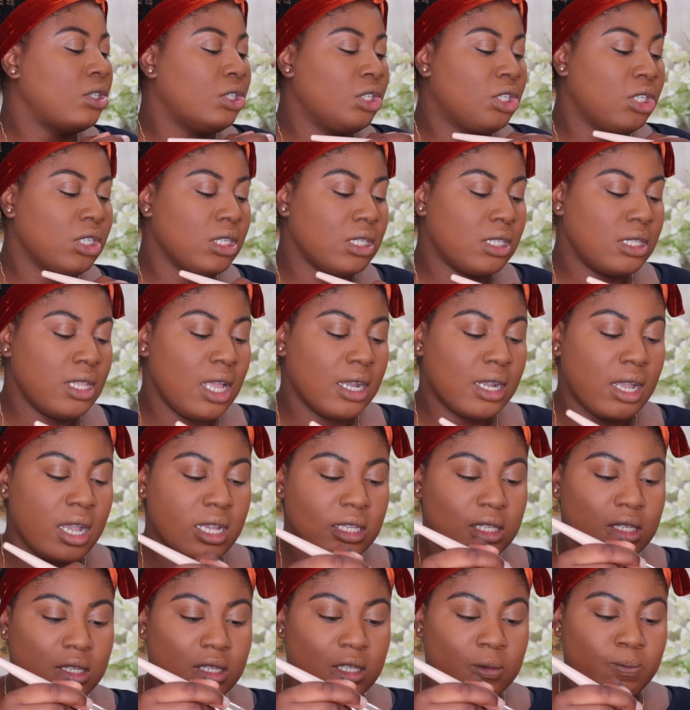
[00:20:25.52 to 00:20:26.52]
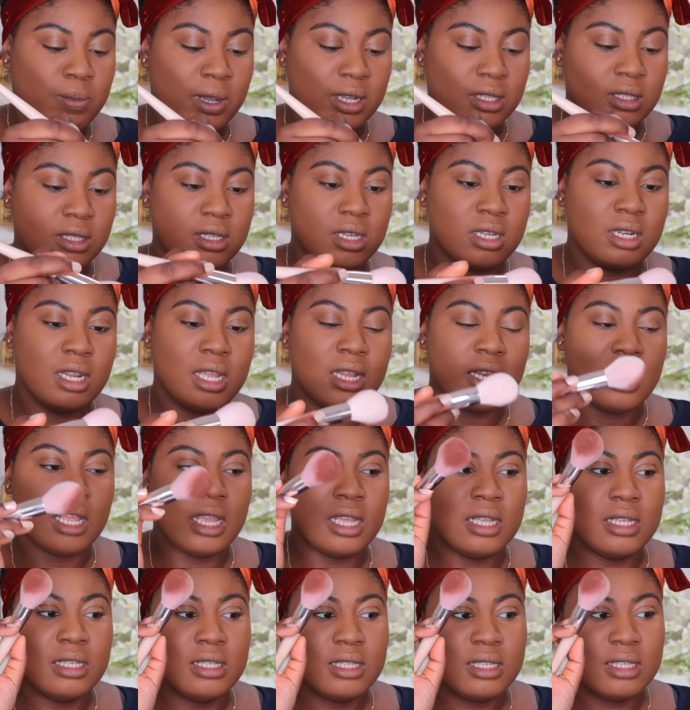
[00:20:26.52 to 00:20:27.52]
Just like I suspected, it
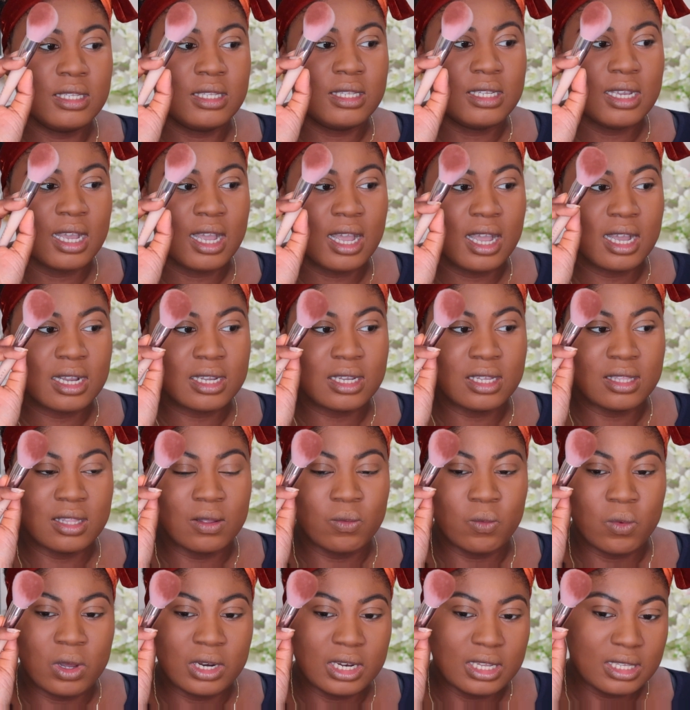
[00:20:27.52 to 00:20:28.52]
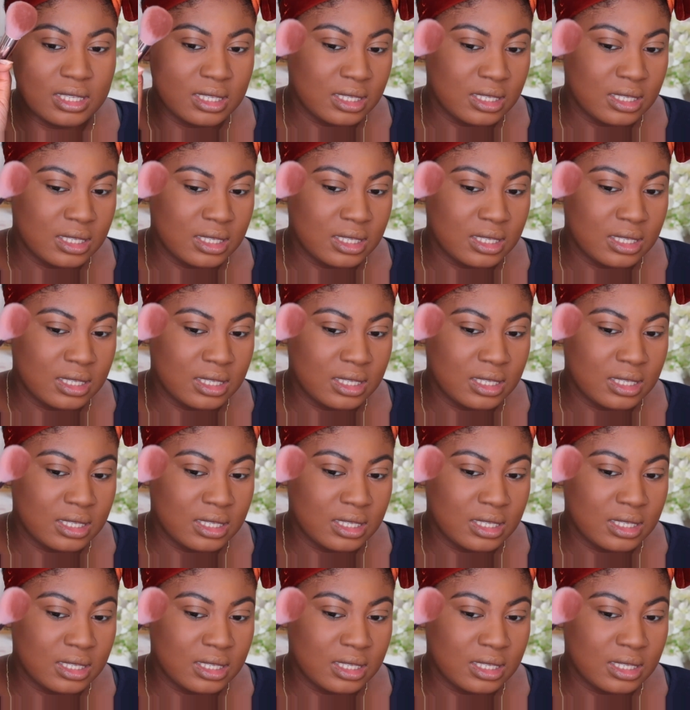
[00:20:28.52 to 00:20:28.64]
is darker than what it